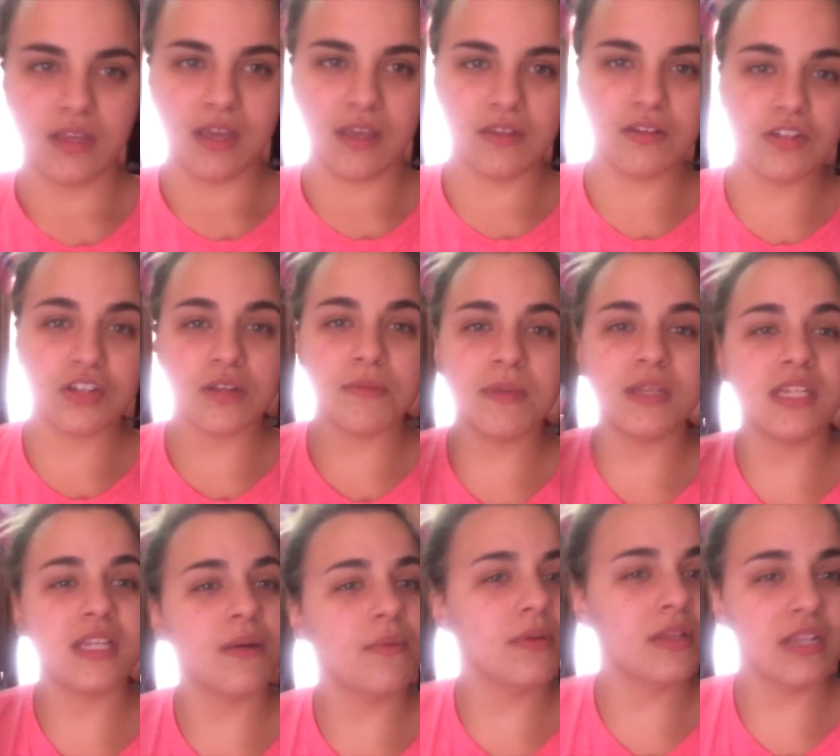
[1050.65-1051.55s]
And there's going to be
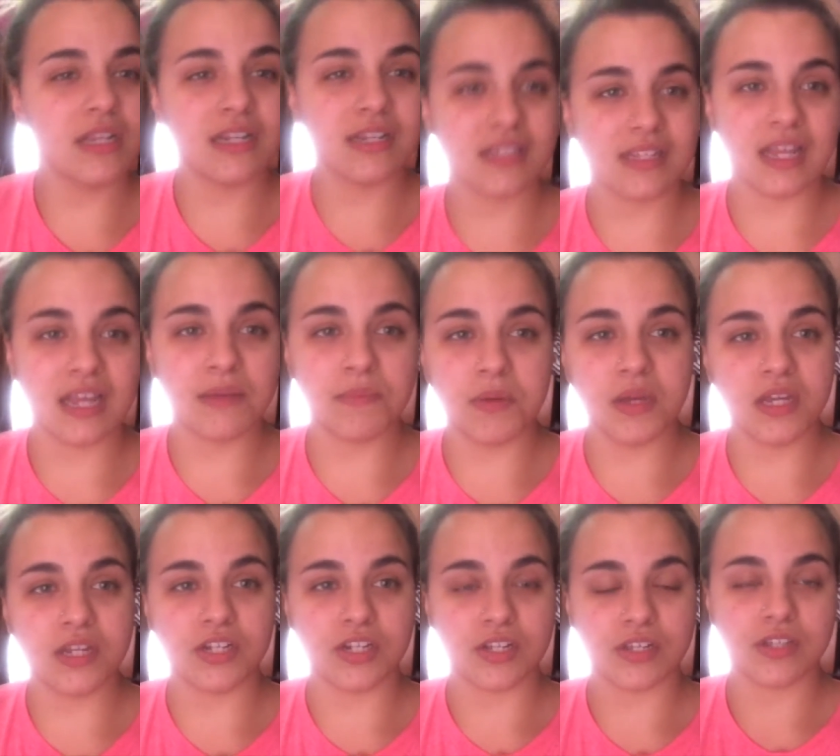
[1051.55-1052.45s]
someone that doesn't like
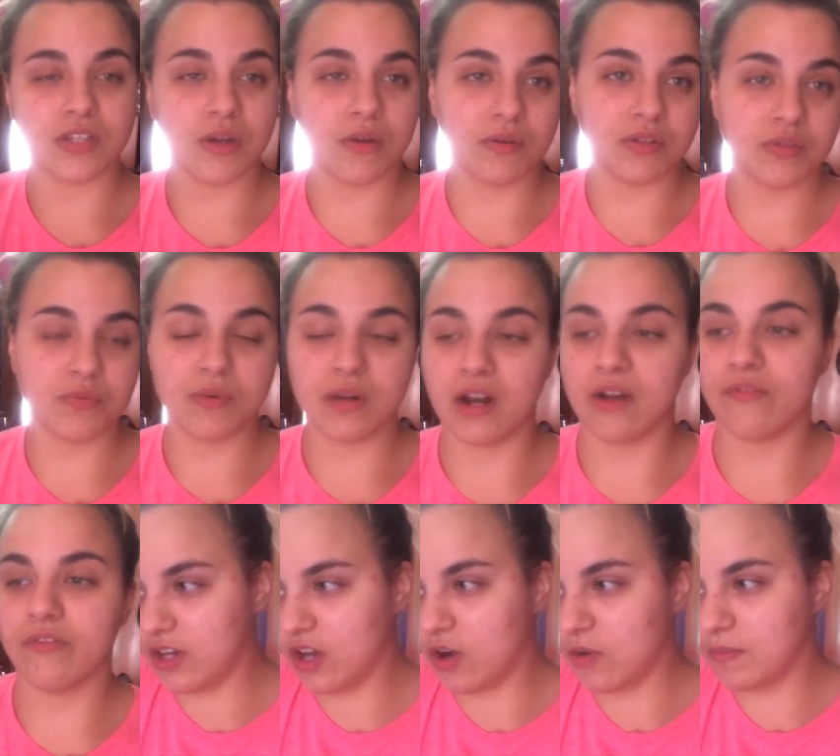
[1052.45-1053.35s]
peaches, so it's
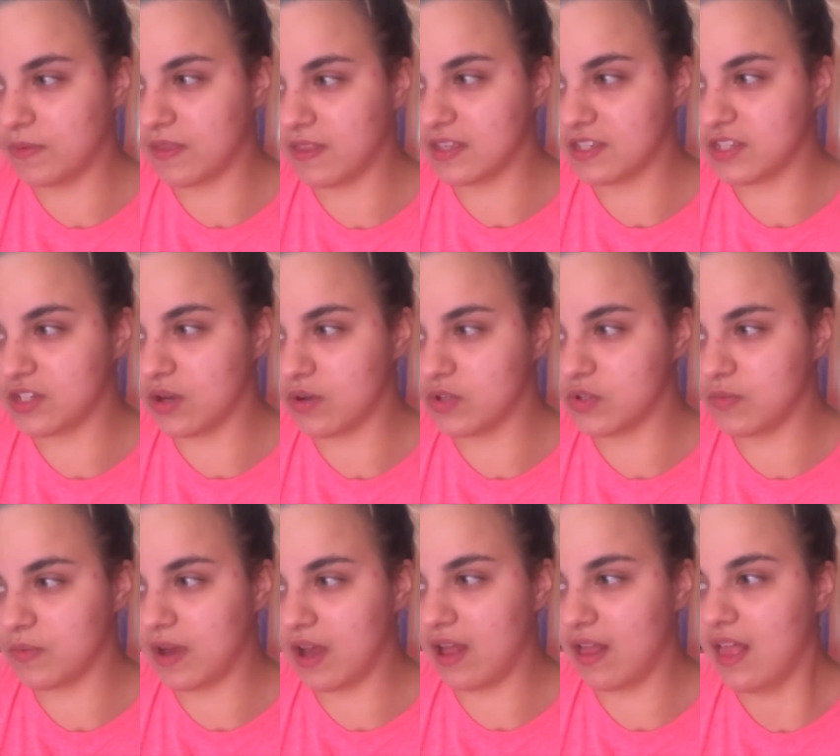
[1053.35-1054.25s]
whatever. I hope that this
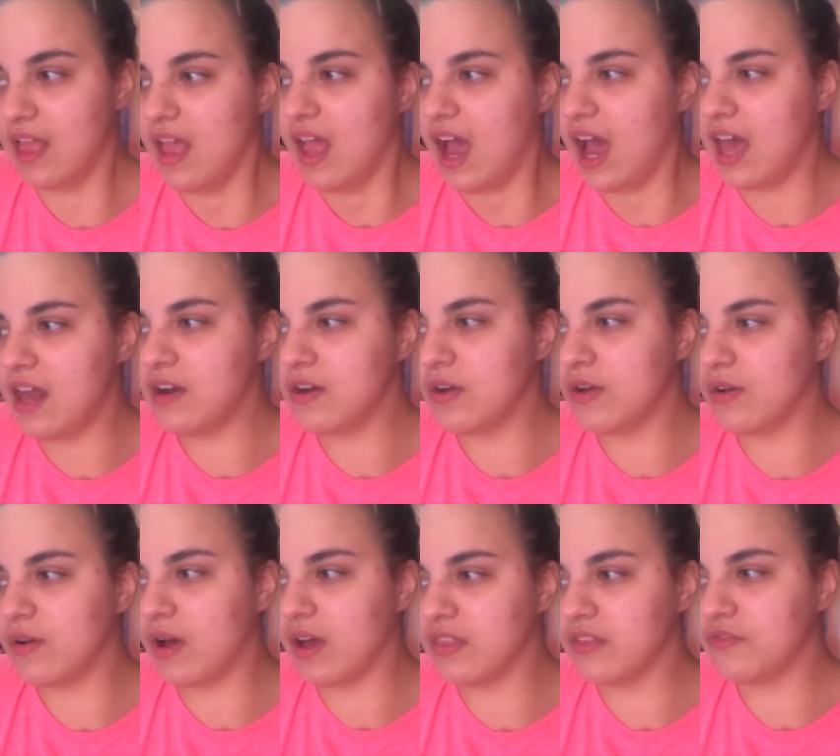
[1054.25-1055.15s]
goes well. I don't
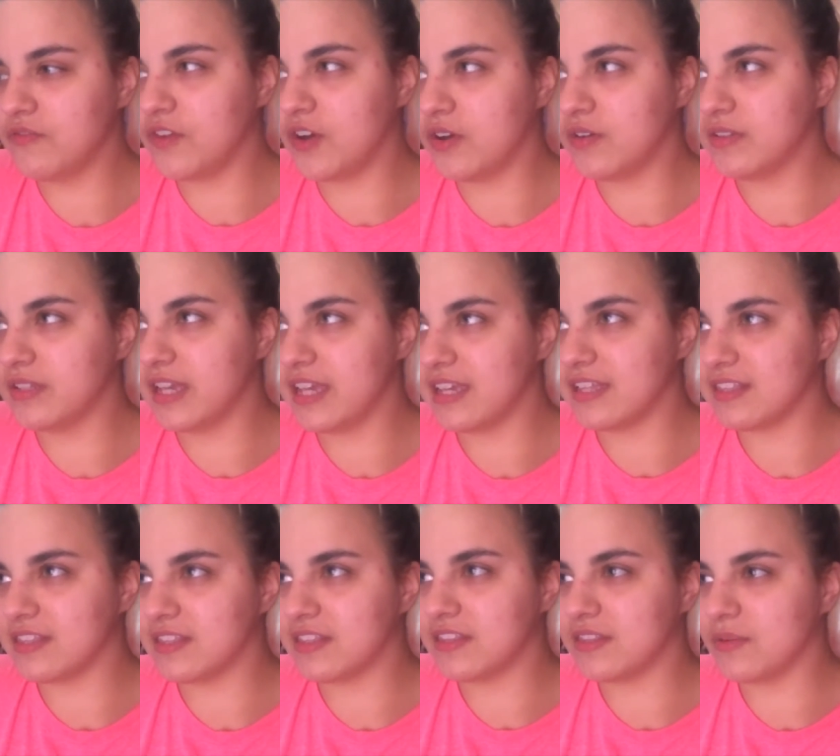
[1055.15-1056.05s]
know, on the phone, like,
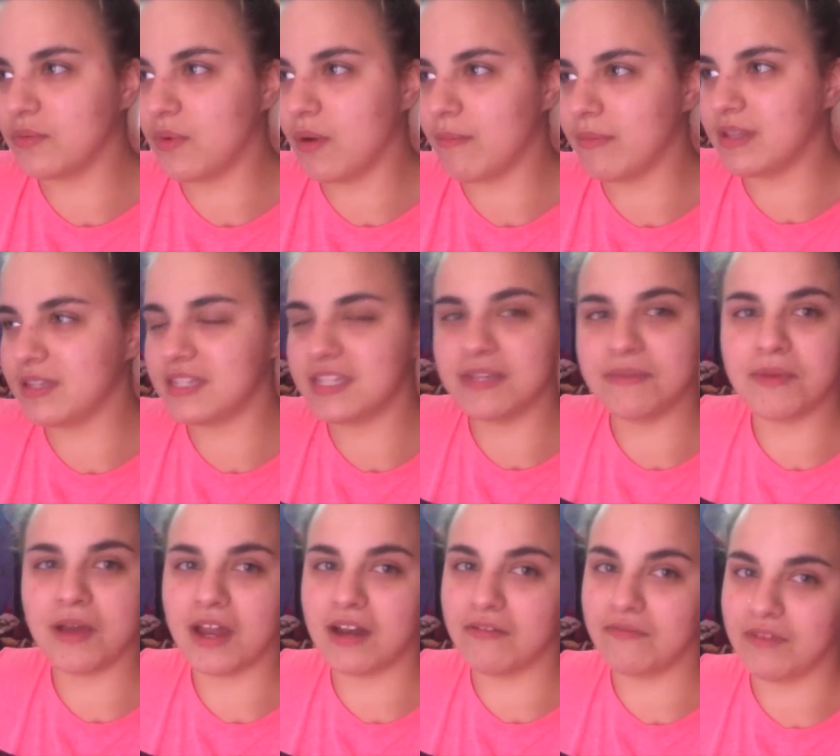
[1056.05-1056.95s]
the woman
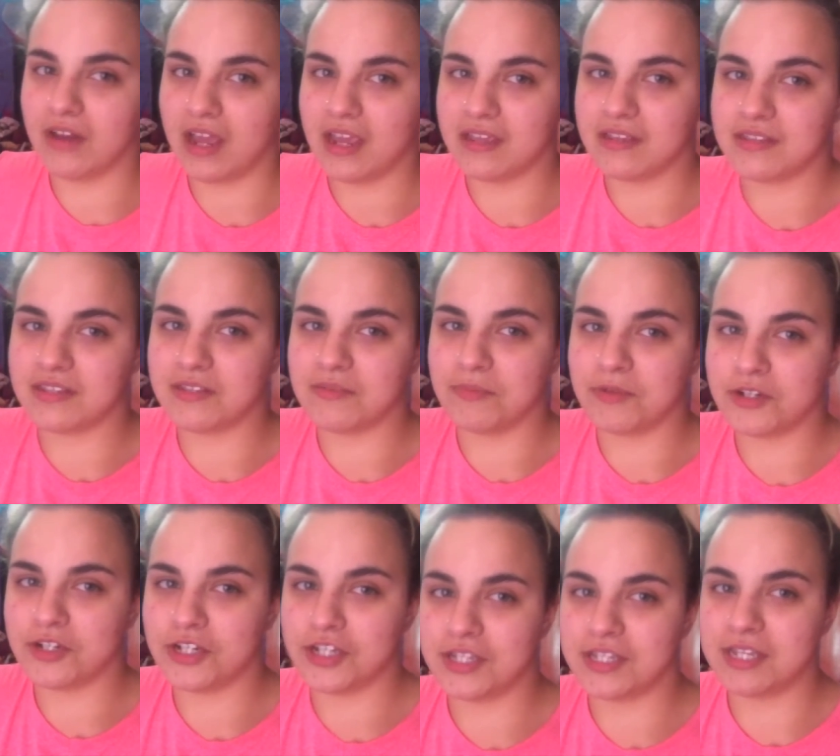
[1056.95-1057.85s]
seemed kind of nice,
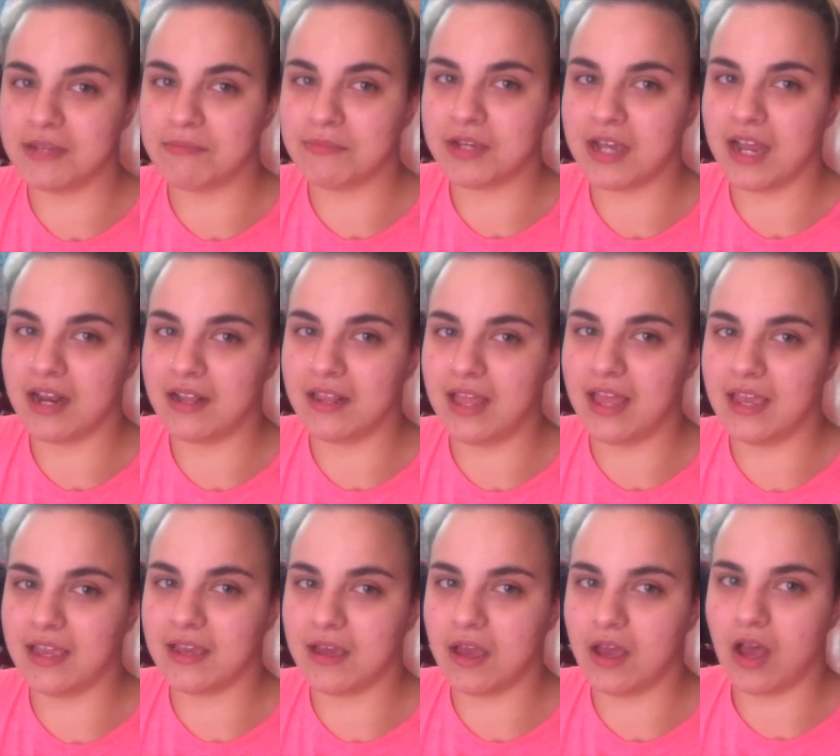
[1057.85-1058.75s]
but she seemed kind of
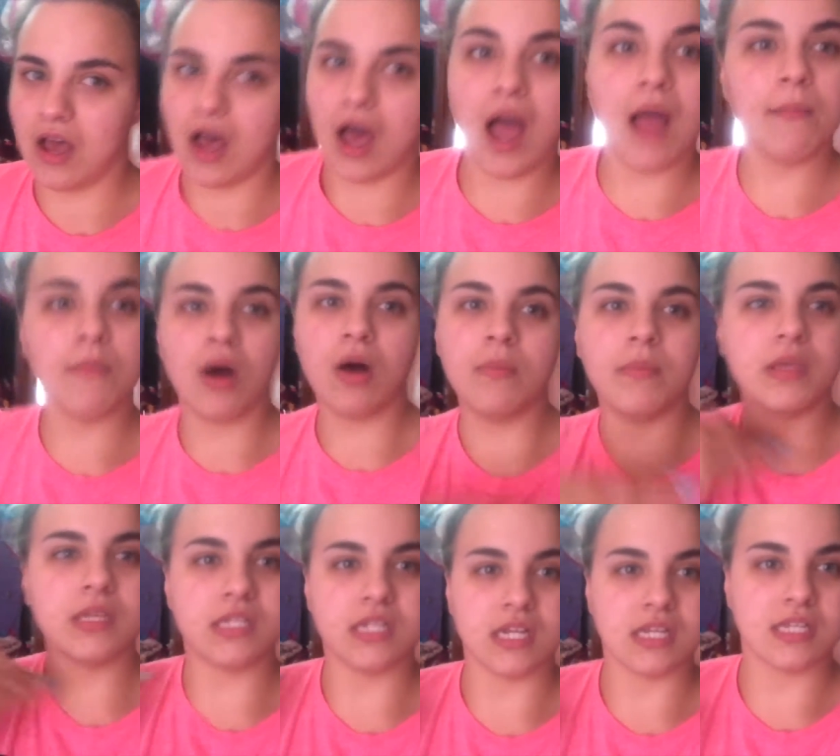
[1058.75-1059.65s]
like, I'm all
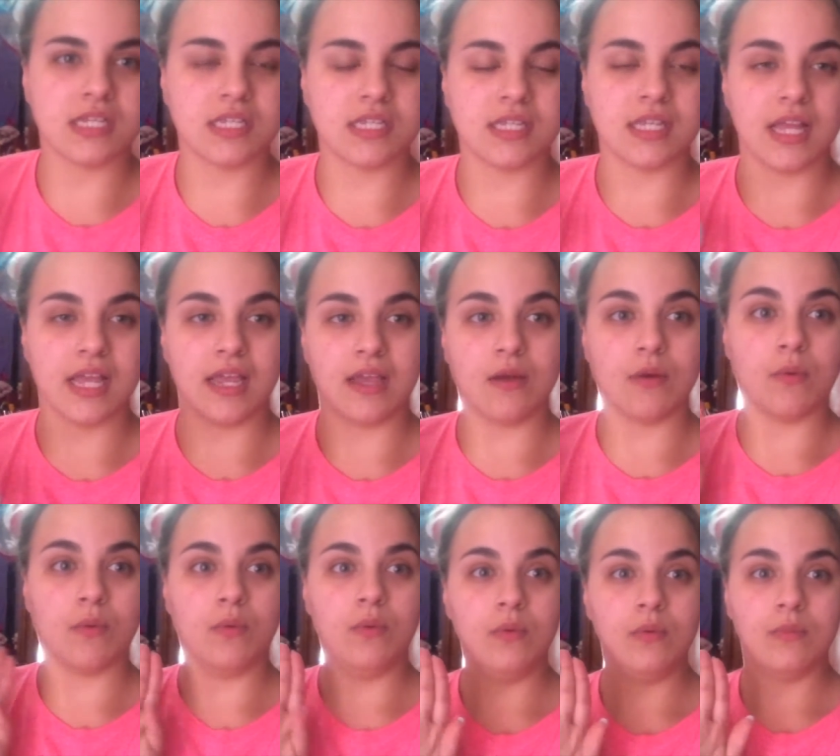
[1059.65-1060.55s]
business. Like,
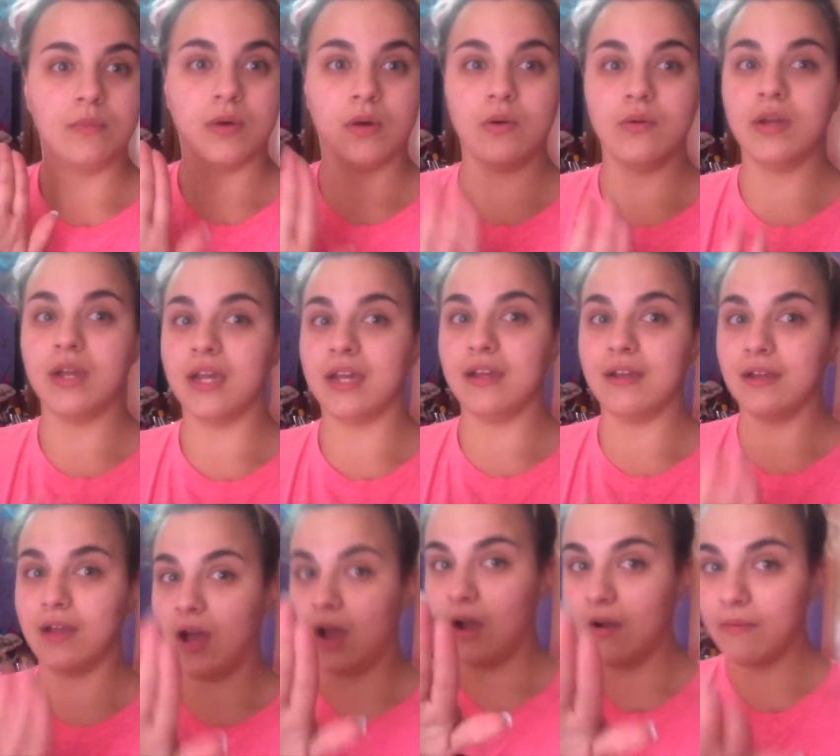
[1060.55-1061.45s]
oh, okay,
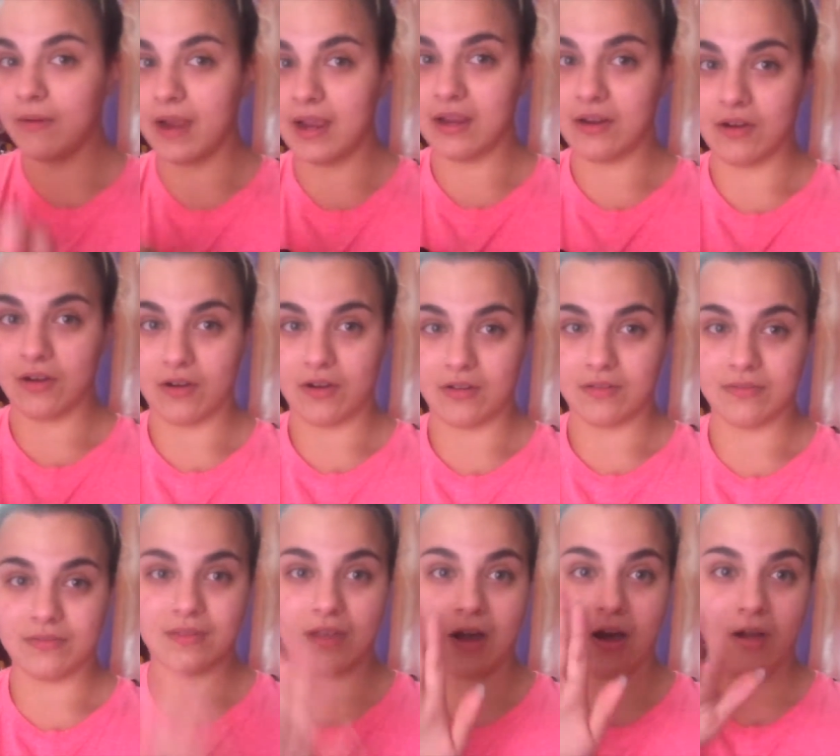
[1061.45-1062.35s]
all right, girl,
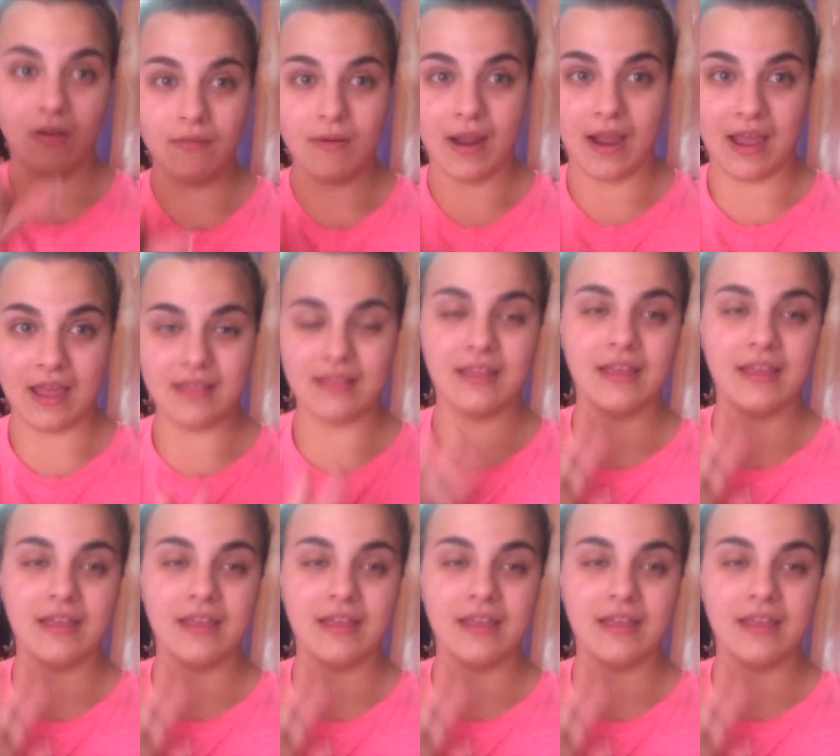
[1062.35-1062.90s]
all right.